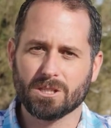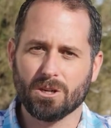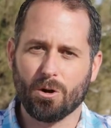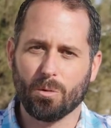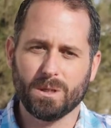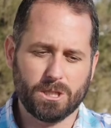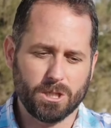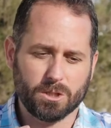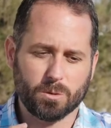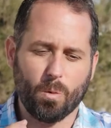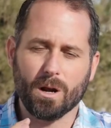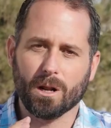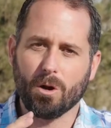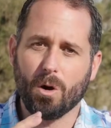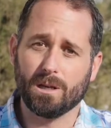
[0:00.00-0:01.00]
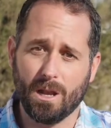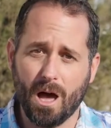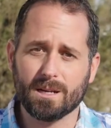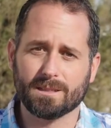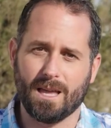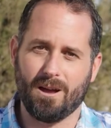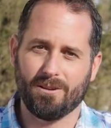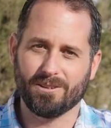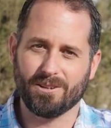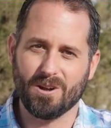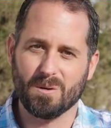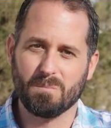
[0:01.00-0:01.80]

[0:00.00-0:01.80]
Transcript: You know, we just want to go on lockdown, you know,